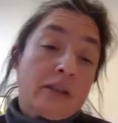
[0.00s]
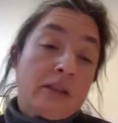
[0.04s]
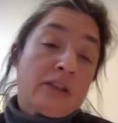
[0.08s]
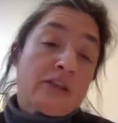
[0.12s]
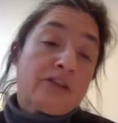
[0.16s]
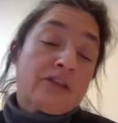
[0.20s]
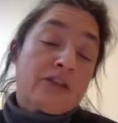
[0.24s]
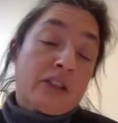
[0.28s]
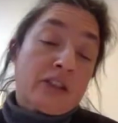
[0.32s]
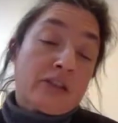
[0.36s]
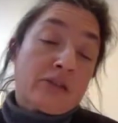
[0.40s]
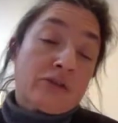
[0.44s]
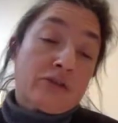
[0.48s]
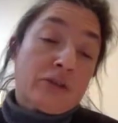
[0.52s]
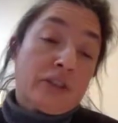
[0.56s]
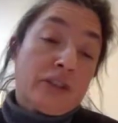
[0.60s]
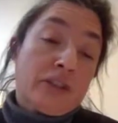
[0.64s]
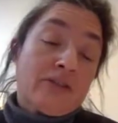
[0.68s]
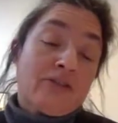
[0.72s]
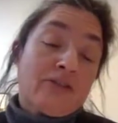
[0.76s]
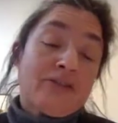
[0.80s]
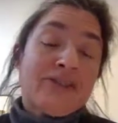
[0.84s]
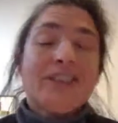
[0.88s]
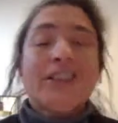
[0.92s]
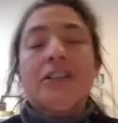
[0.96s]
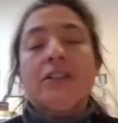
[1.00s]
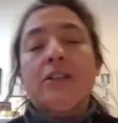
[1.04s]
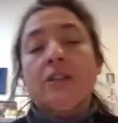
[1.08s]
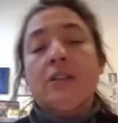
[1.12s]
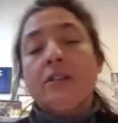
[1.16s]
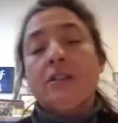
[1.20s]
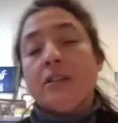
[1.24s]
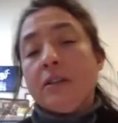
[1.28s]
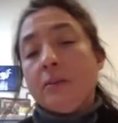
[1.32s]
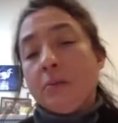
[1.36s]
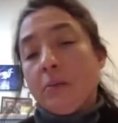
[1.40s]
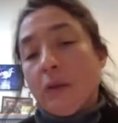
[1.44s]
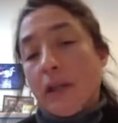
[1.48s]
is actually very
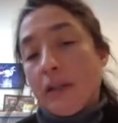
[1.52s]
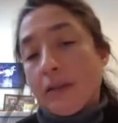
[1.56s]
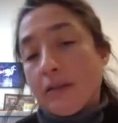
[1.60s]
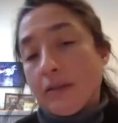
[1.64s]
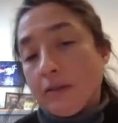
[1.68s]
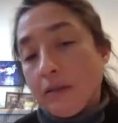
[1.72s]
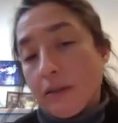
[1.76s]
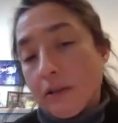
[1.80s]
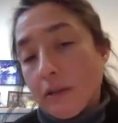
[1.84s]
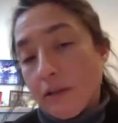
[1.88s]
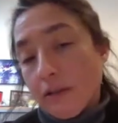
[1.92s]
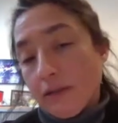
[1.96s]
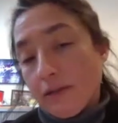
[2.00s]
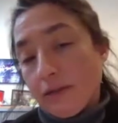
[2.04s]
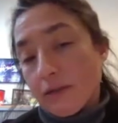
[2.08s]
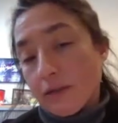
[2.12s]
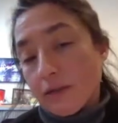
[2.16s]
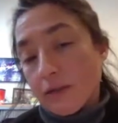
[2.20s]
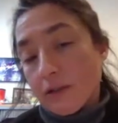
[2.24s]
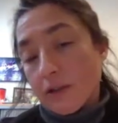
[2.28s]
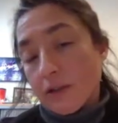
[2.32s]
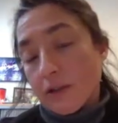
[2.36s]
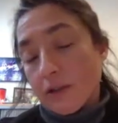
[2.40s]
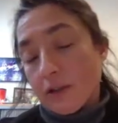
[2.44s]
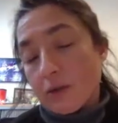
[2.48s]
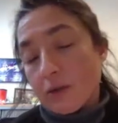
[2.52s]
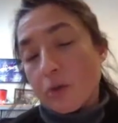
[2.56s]
detrimental for the